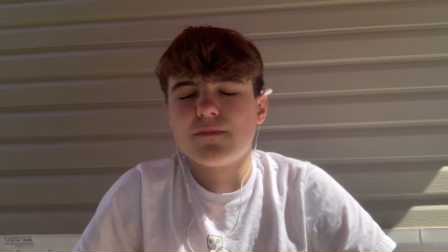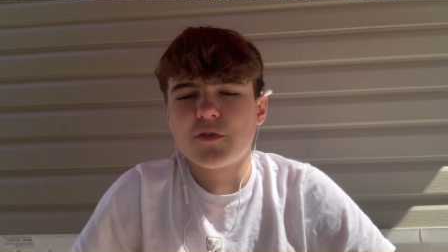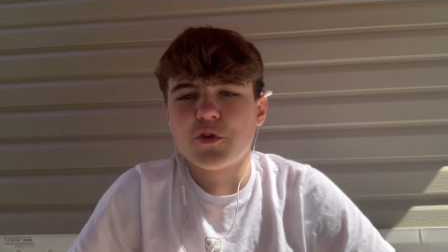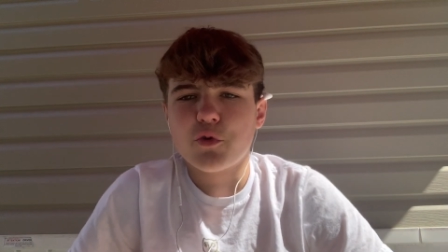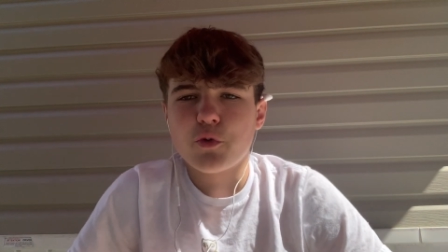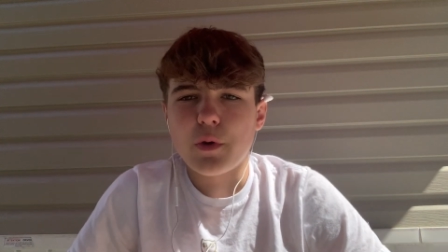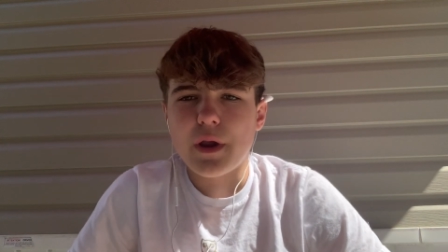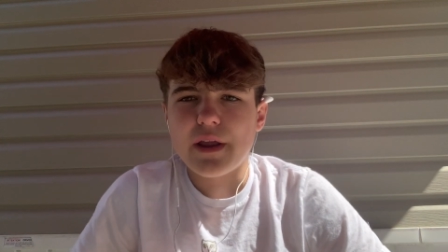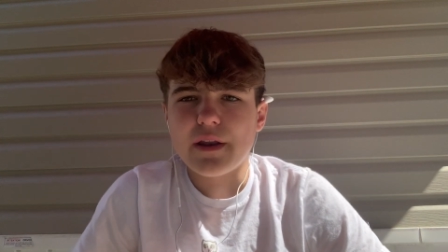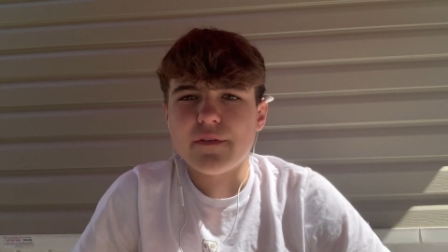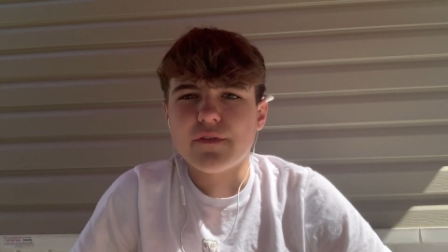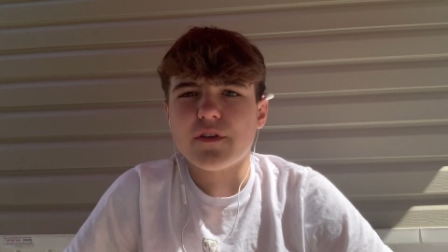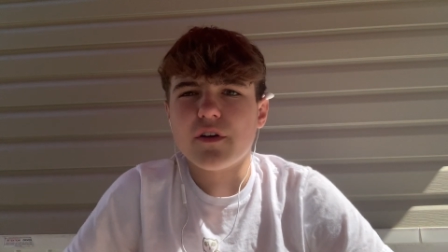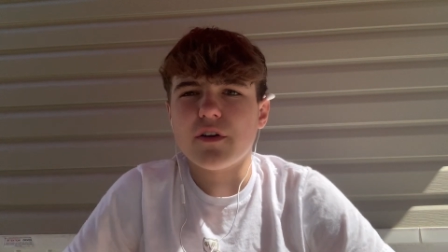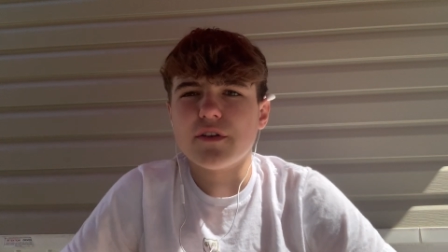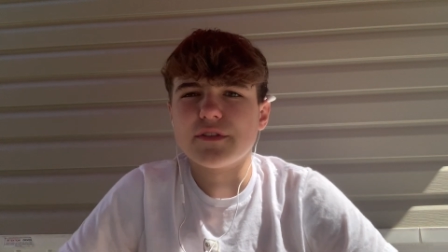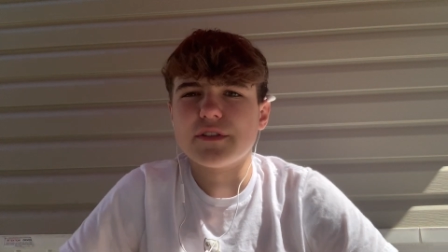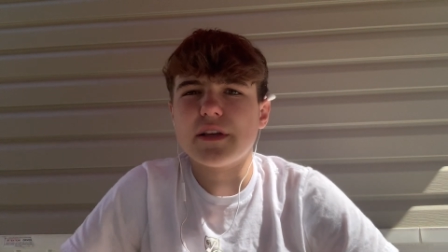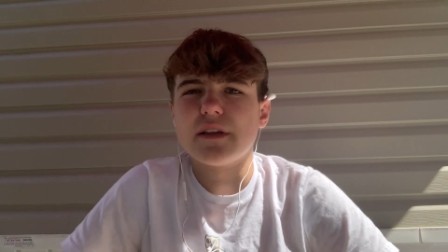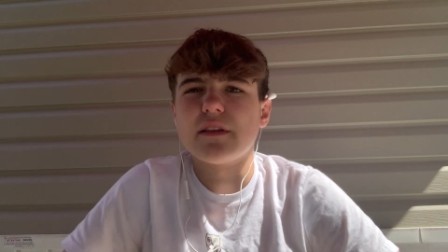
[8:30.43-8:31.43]
creative
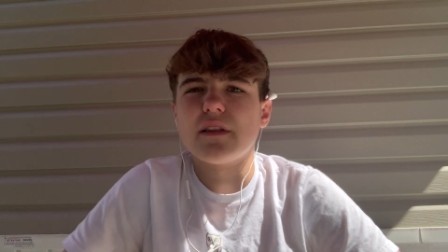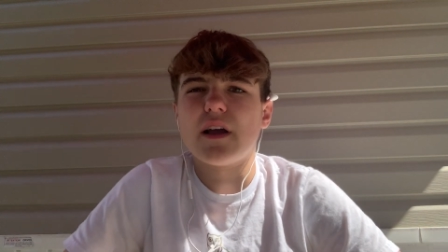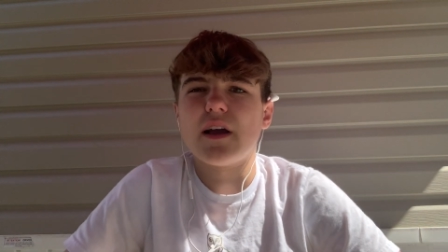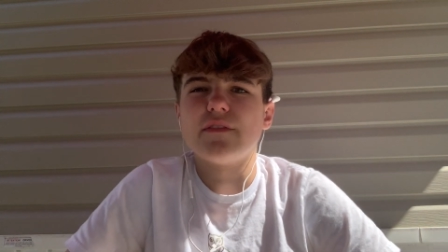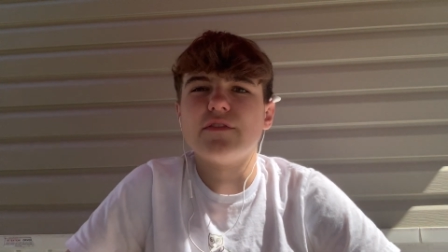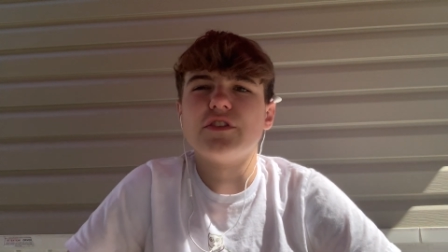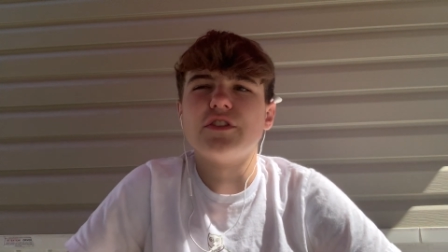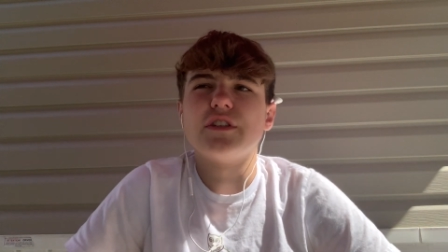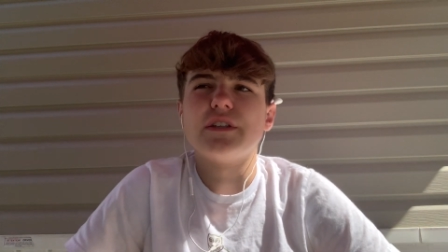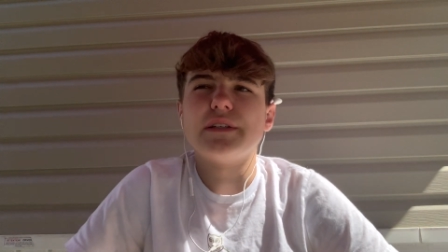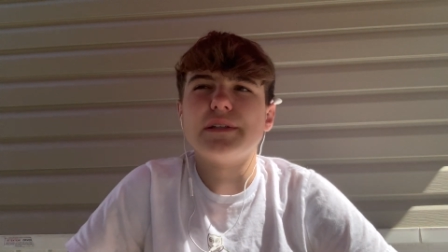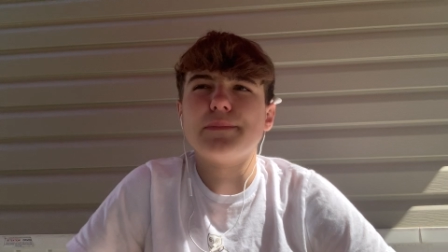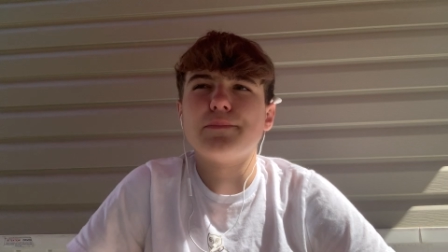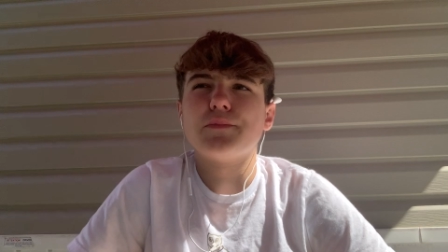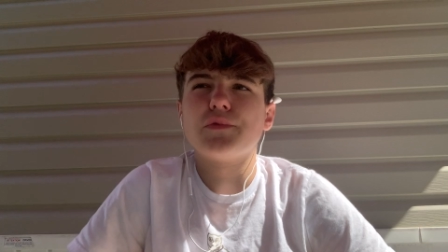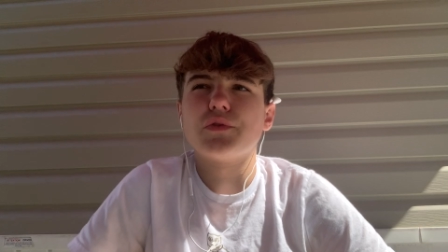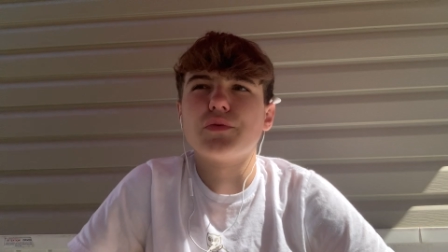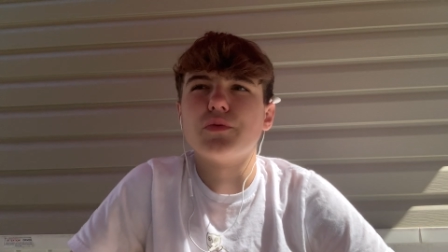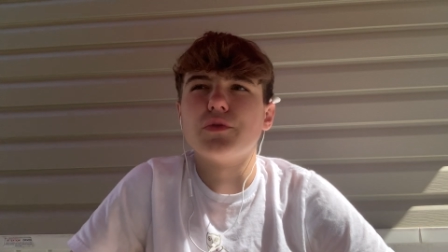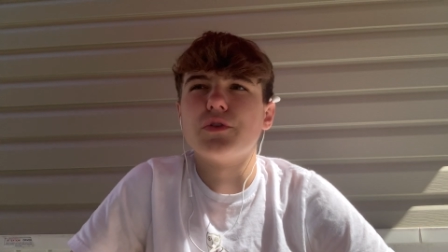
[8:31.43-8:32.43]
content live
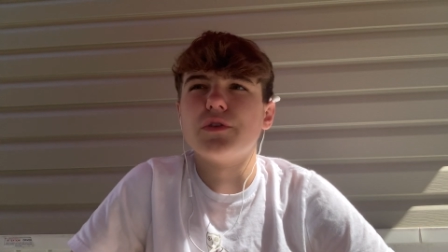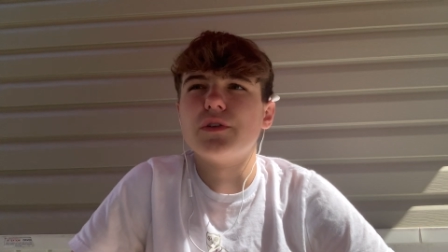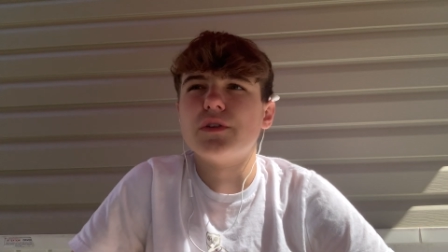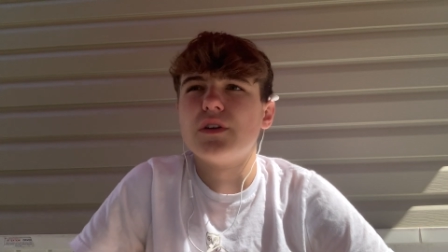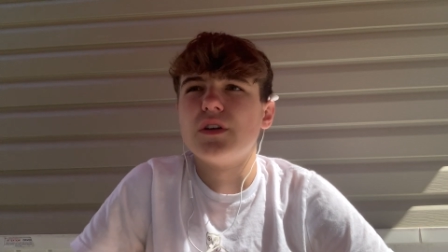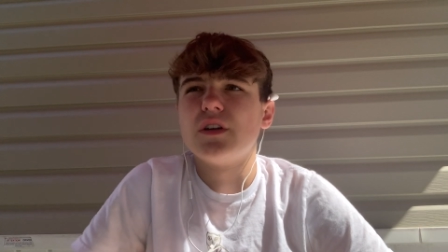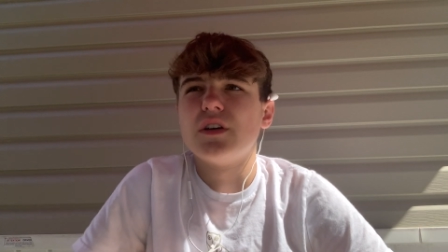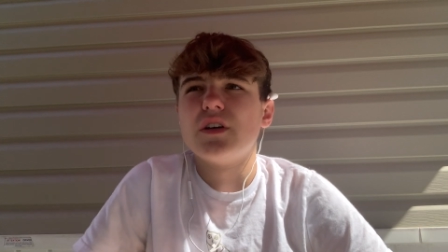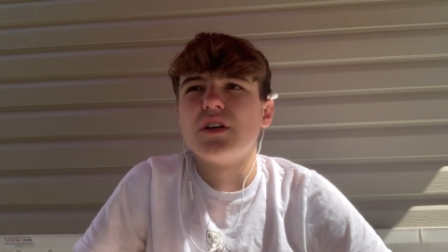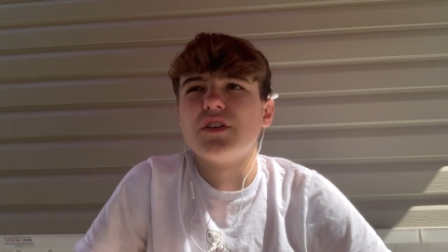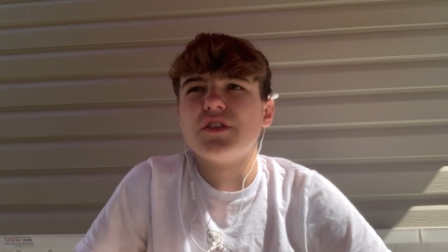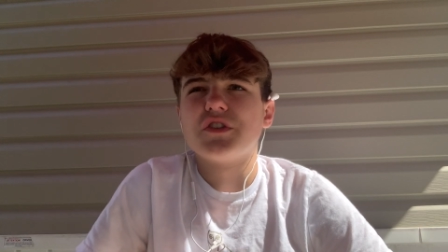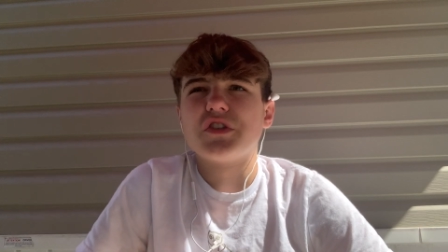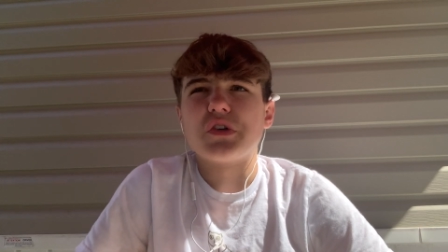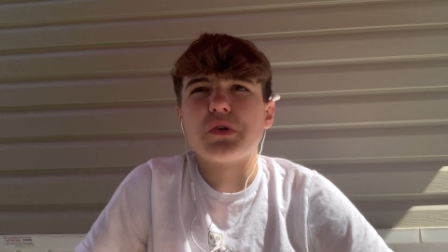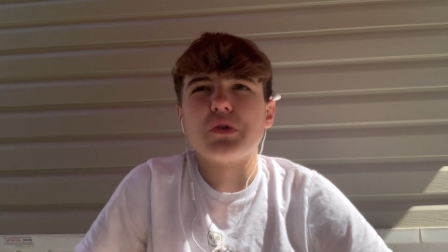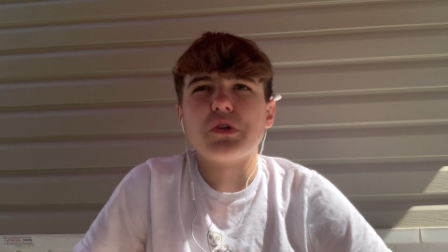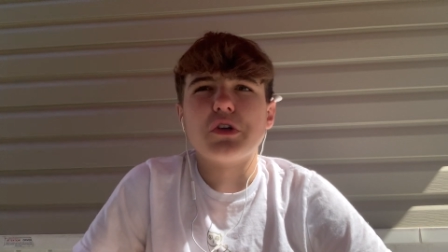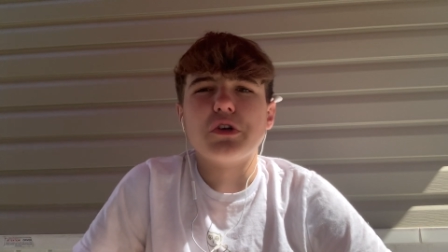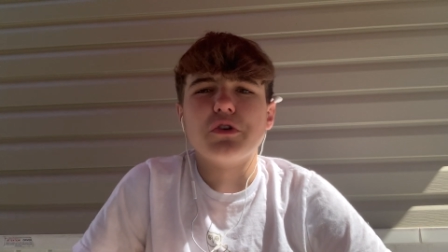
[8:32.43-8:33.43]
streams or
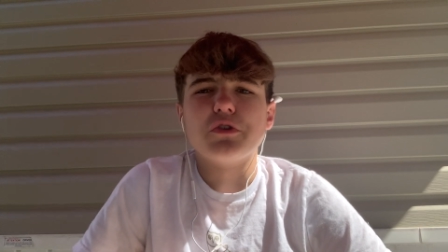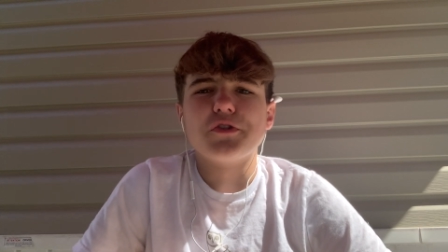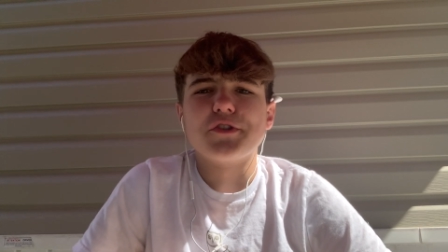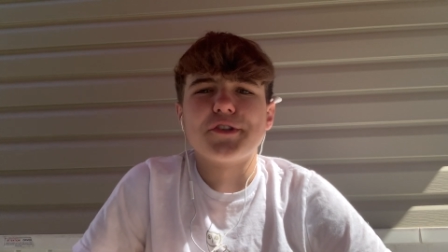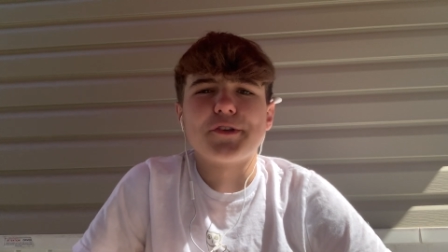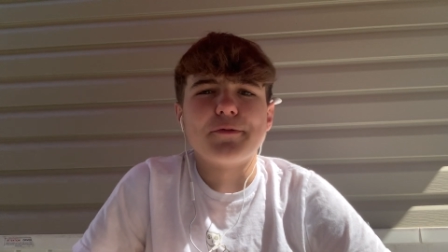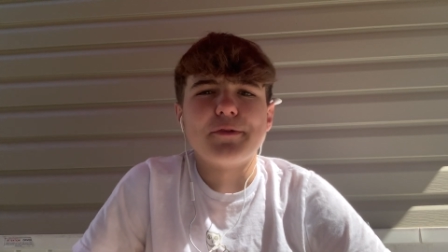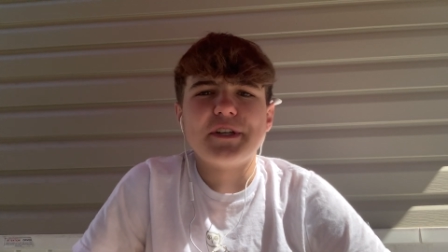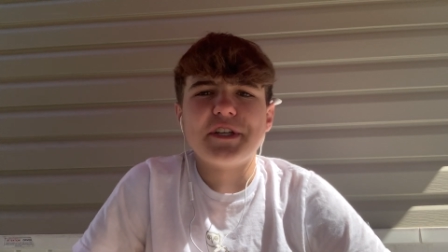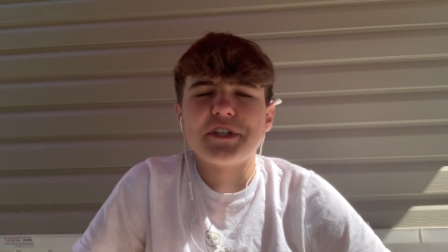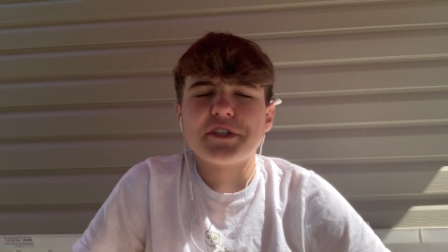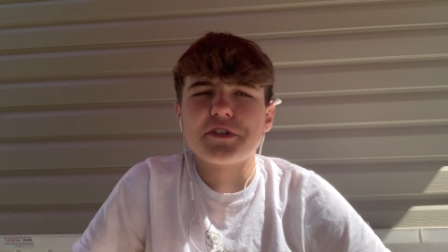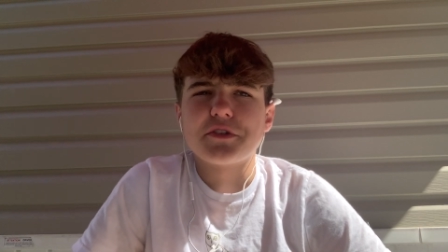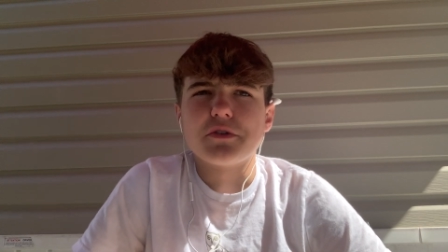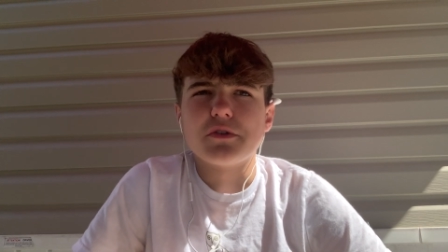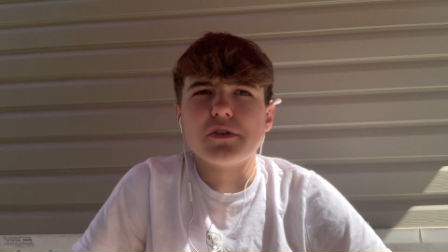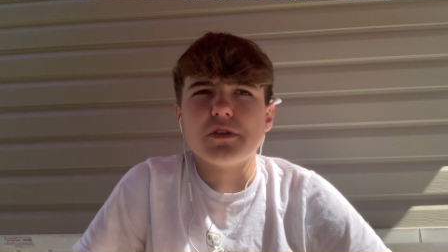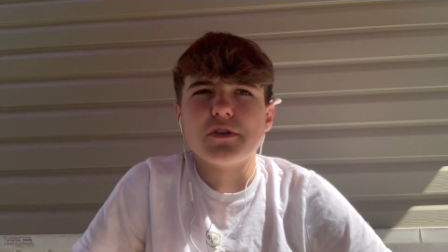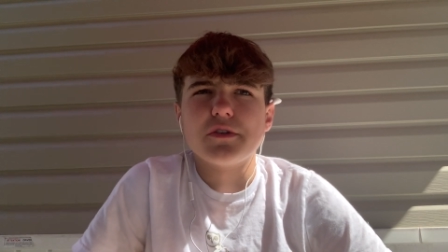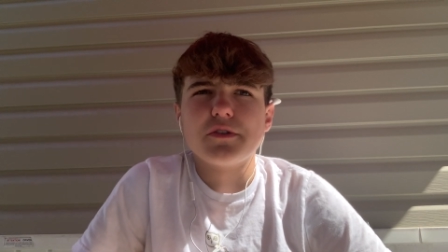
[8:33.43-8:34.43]
solos, arena
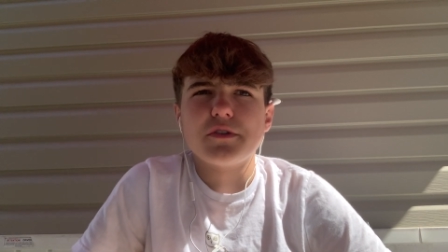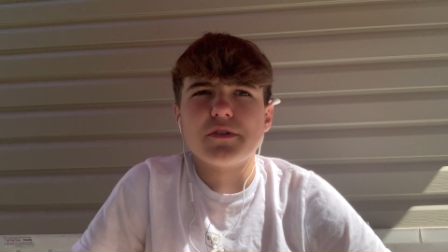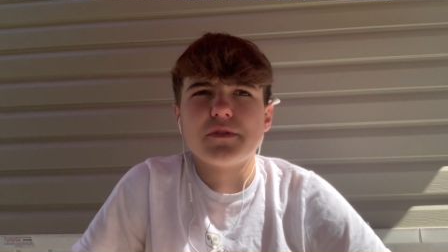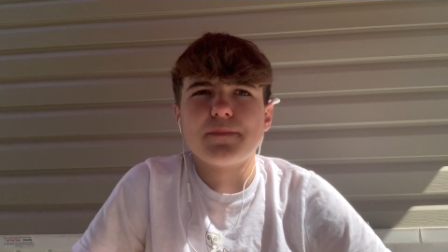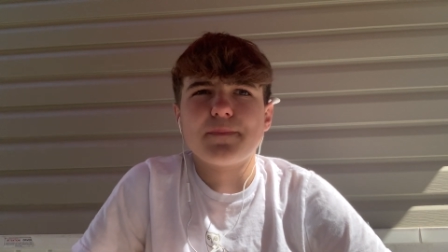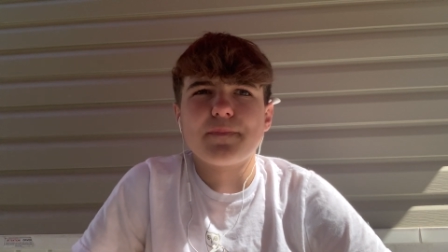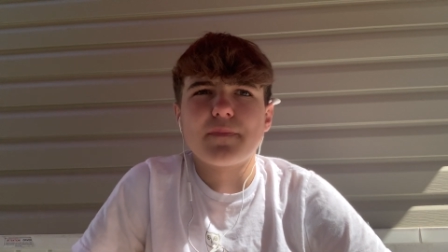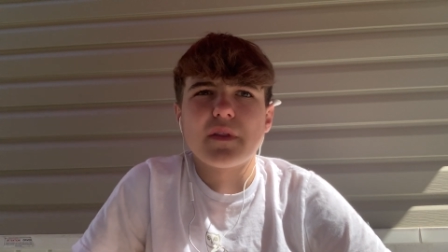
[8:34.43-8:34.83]
solos,